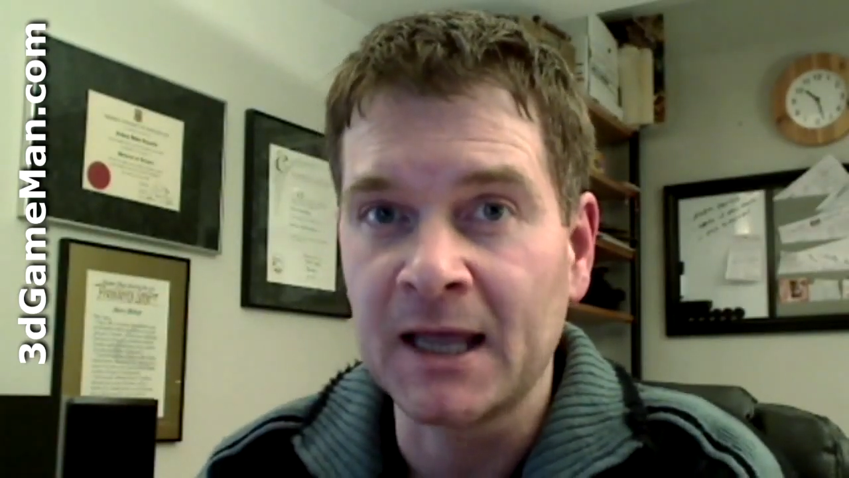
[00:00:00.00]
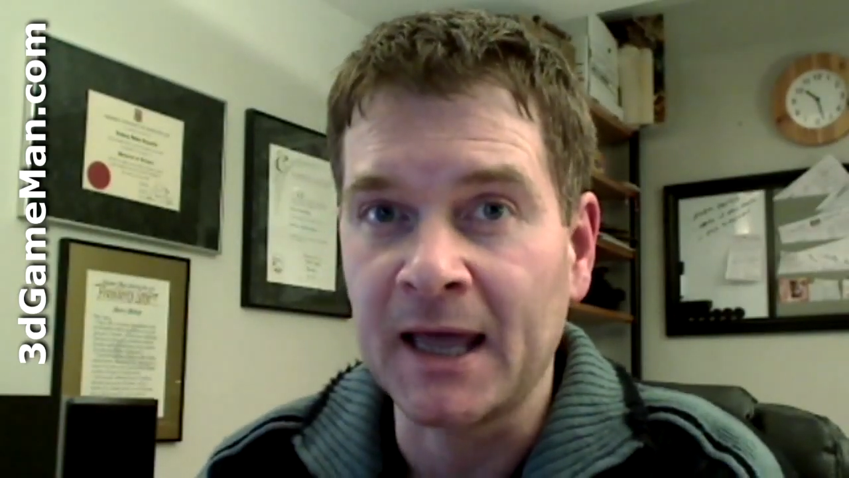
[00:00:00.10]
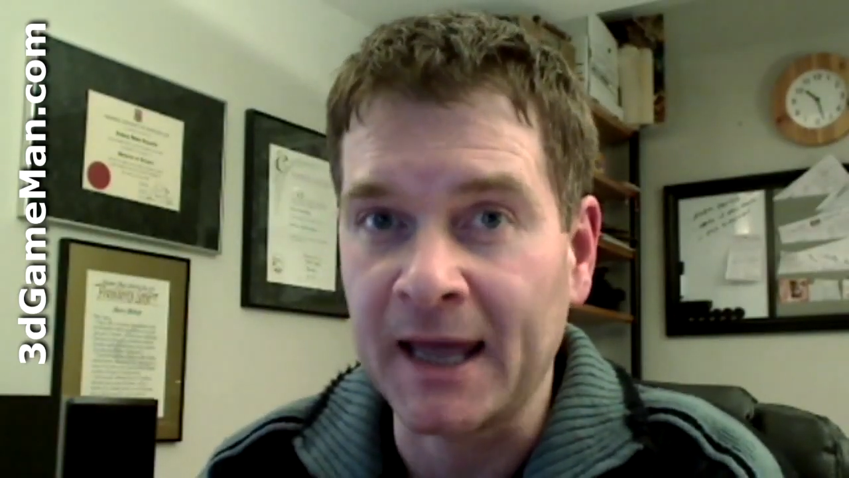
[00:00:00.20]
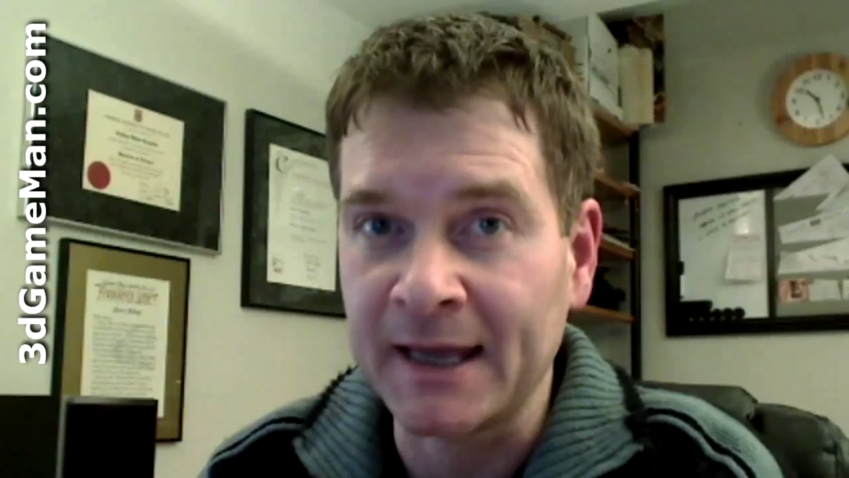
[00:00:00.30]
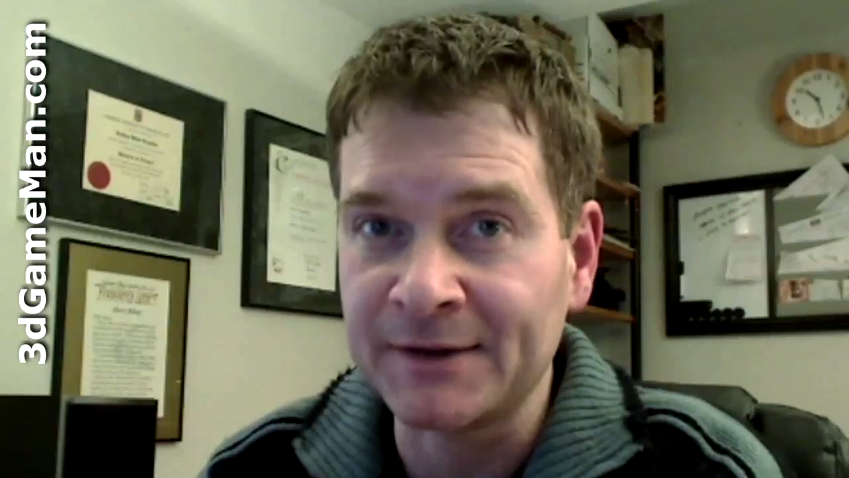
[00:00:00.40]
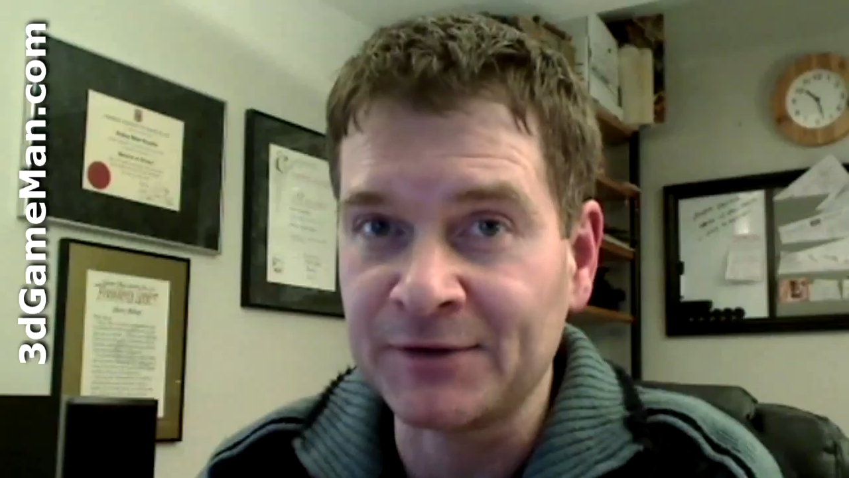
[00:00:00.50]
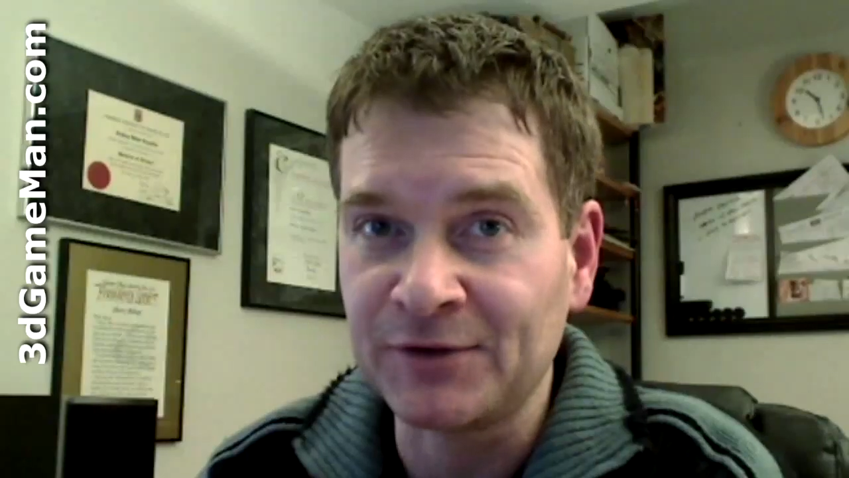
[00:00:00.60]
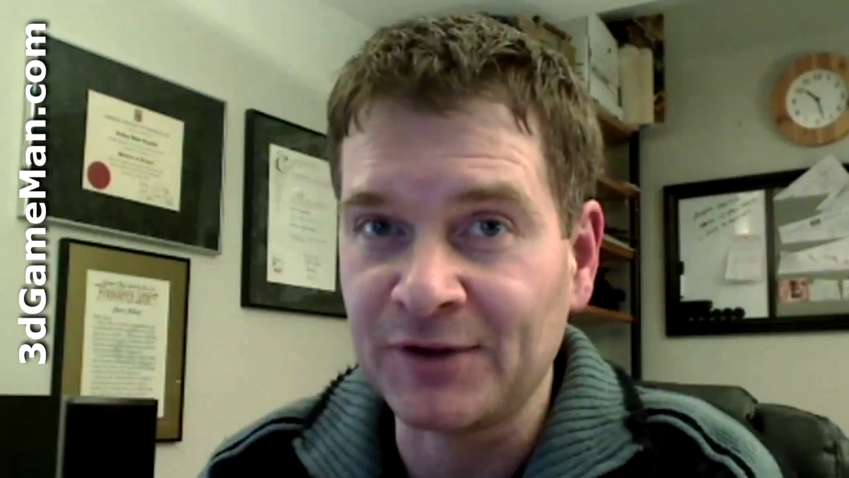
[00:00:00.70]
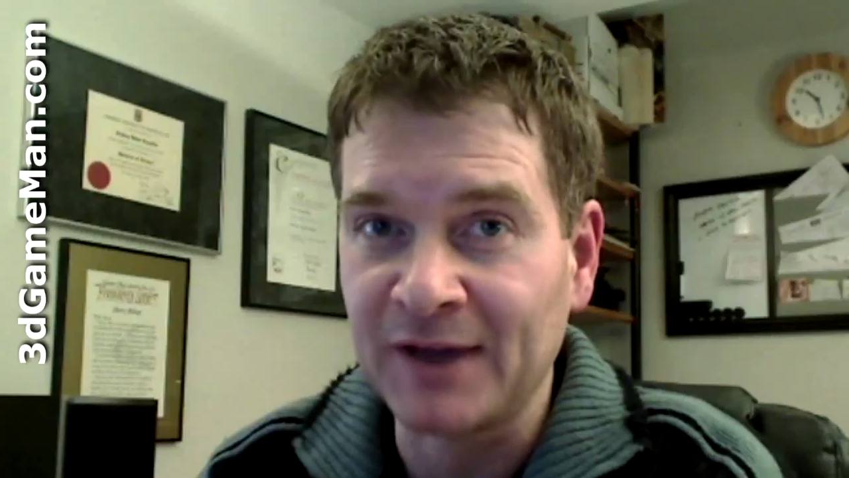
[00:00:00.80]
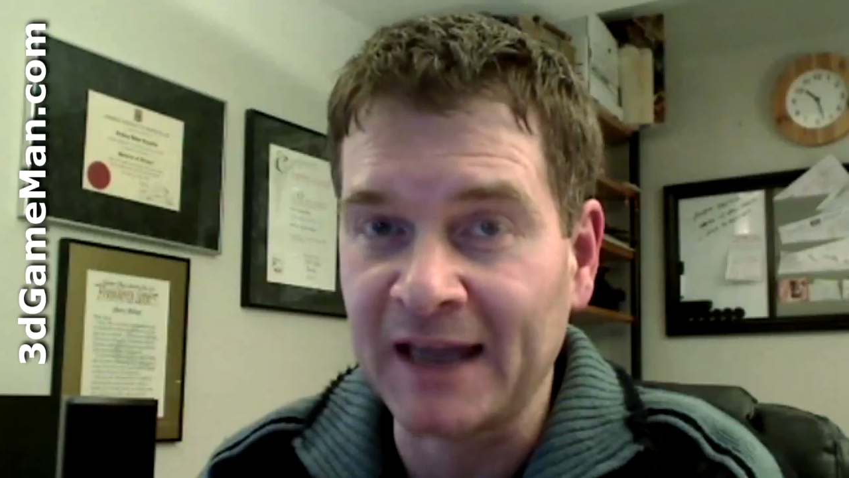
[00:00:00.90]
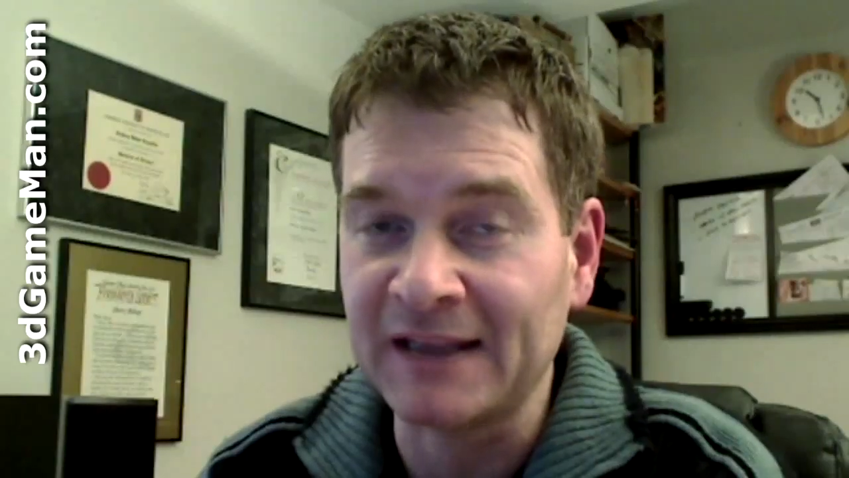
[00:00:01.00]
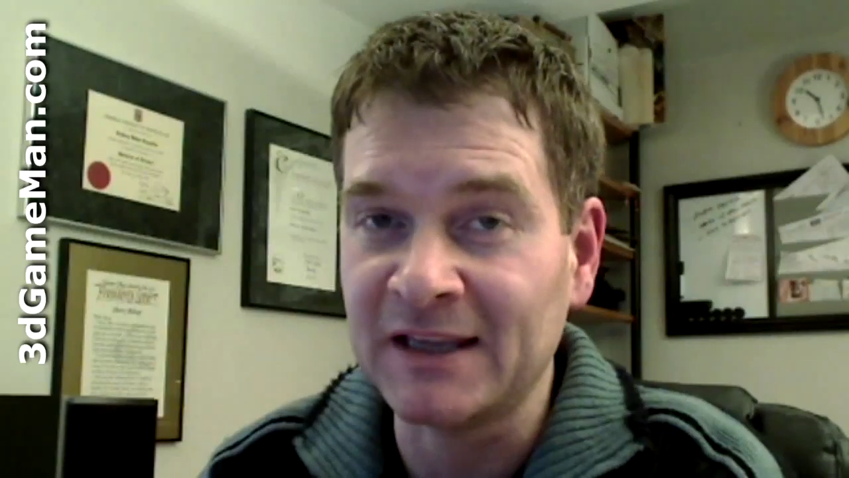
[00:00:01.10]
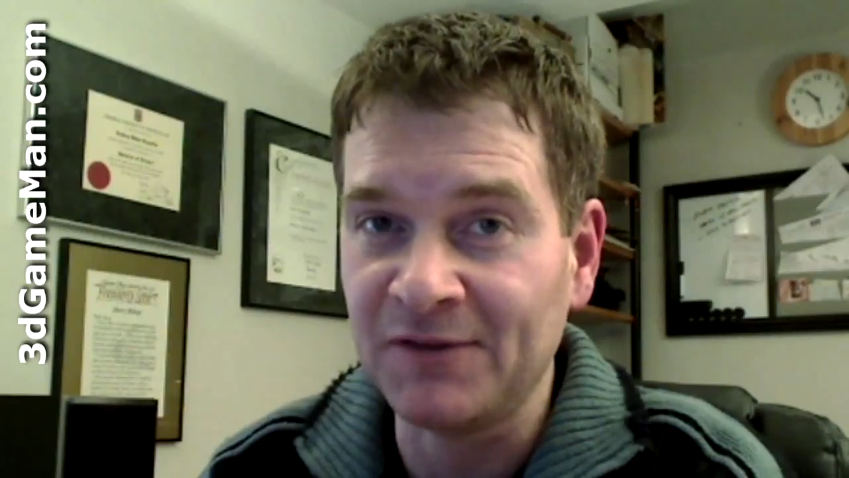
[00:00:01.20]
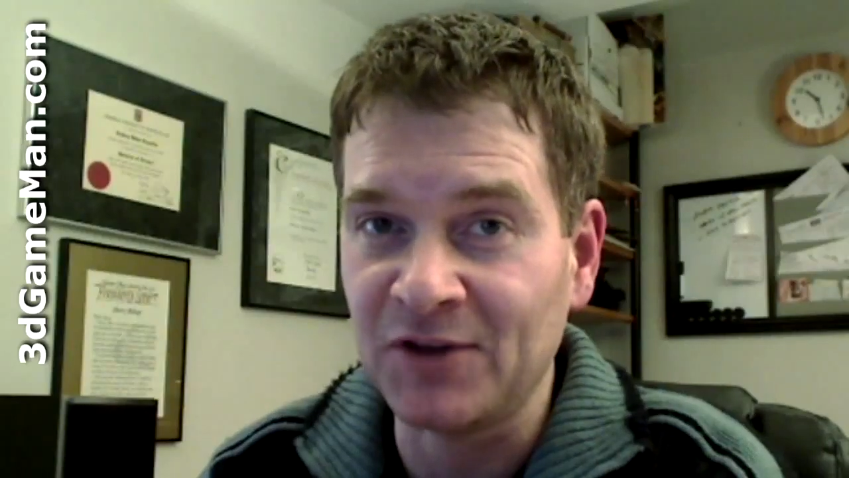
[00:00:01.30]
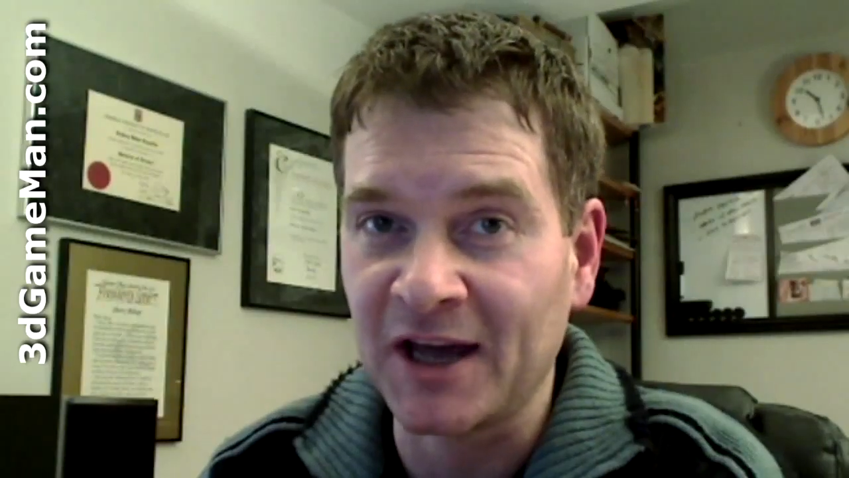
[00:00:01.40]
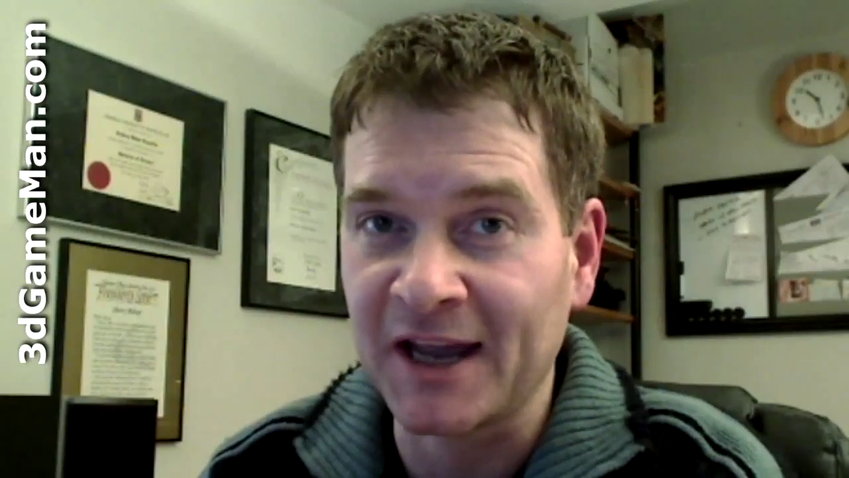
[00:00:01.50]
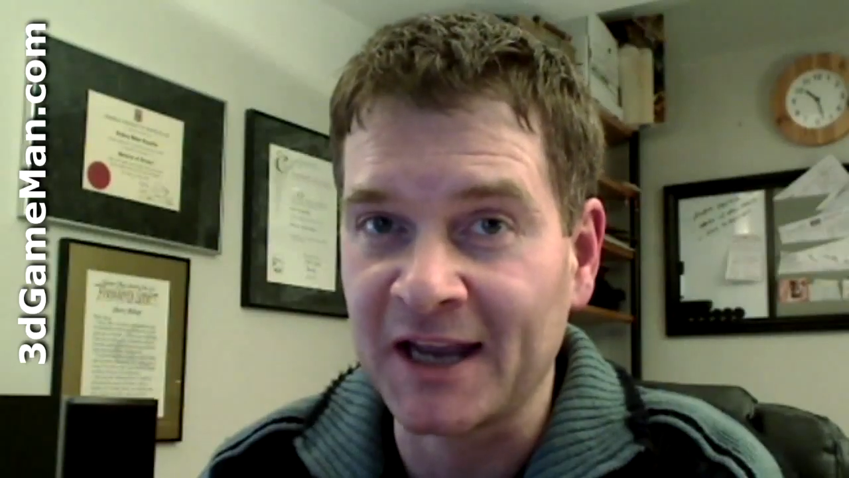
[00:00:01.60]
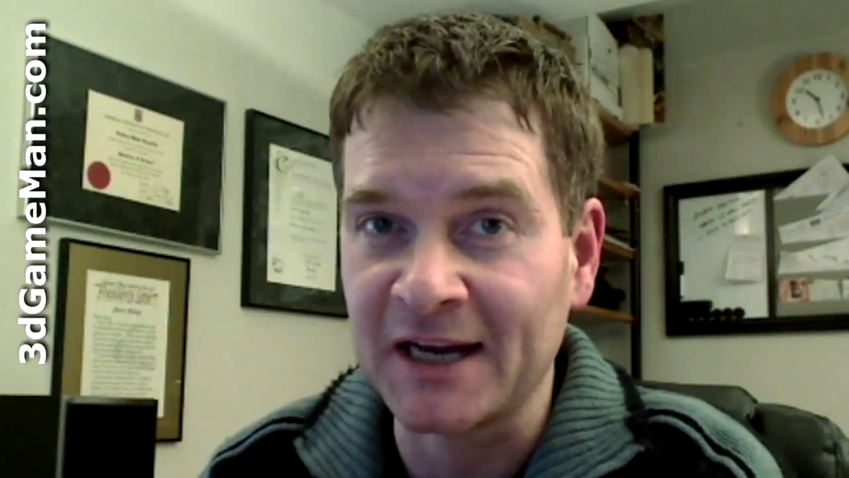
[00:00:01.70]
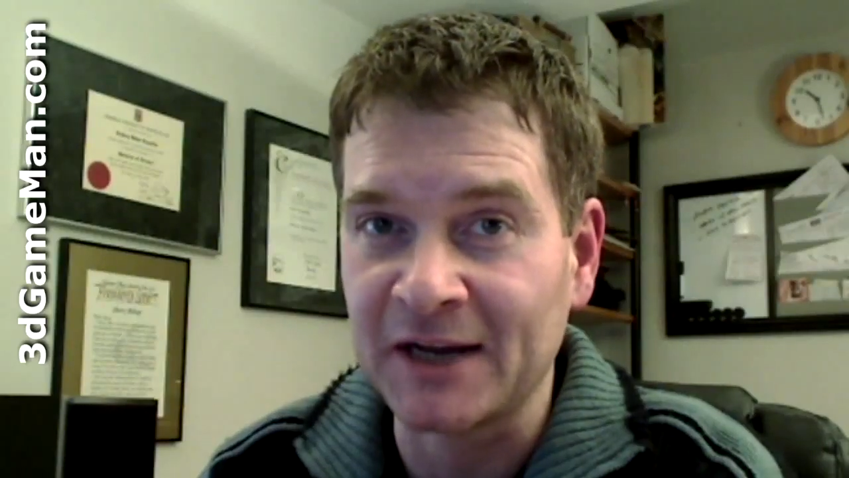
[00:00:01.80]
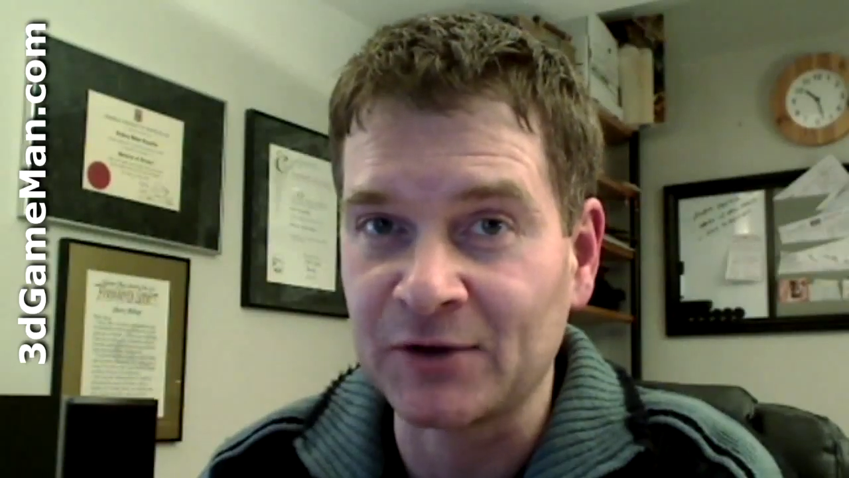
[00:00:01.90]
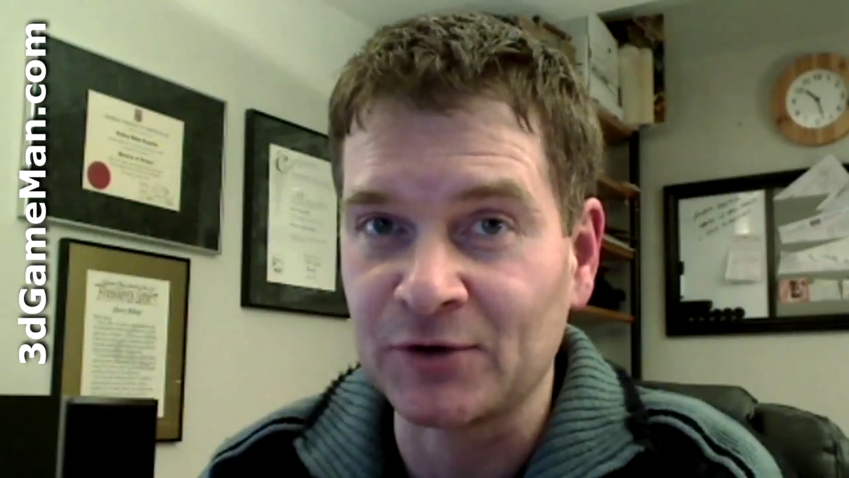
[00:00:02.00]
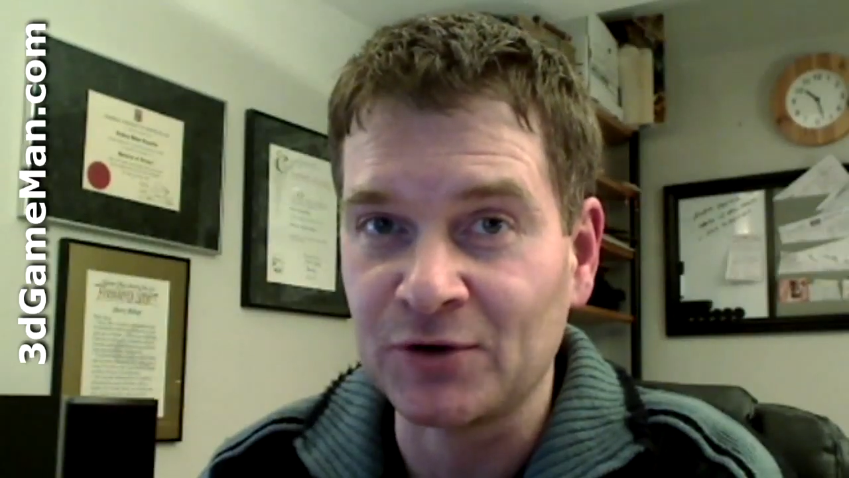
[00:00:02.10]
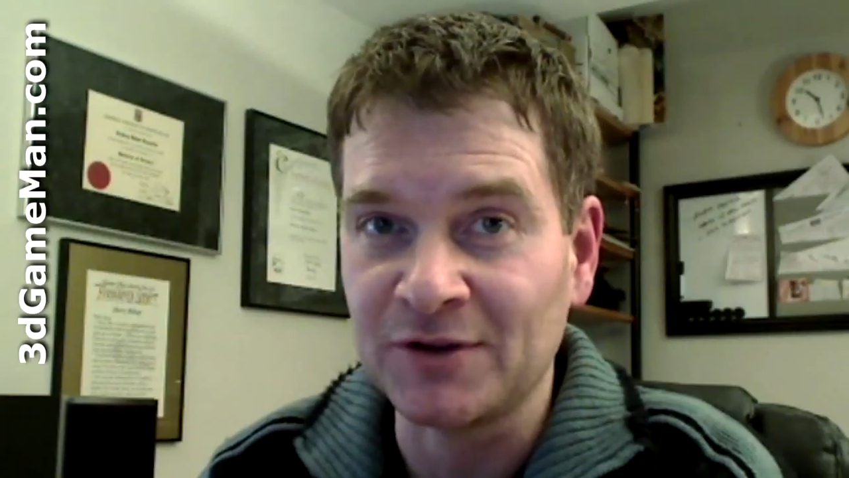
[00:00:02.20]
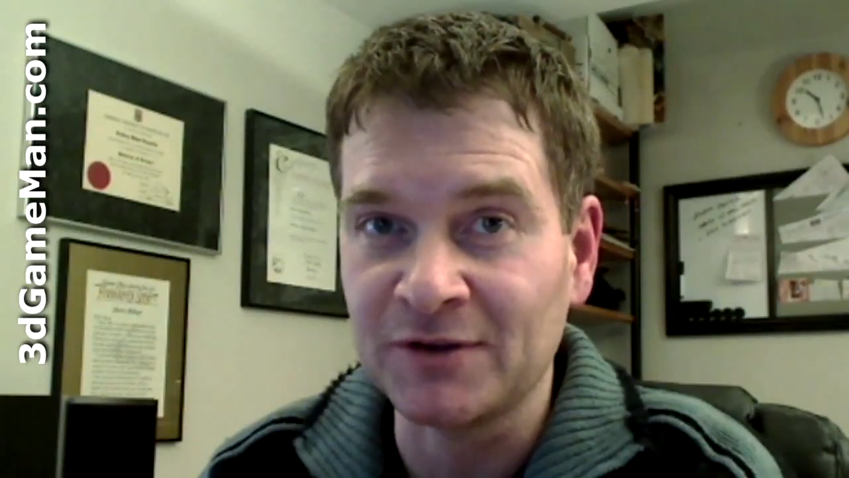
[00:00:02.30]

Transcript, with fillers: And a DVI connector